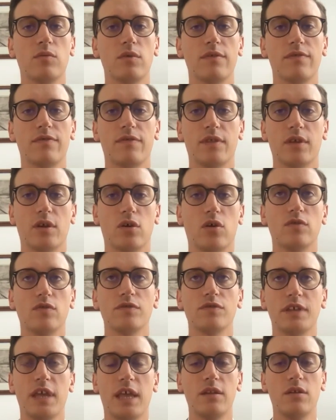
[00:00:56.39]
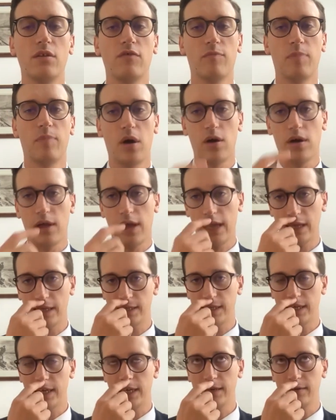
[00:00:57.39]
with the content of Part
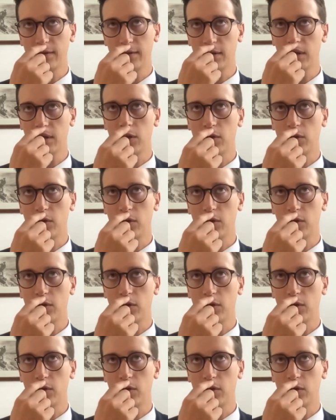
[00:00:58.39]
18,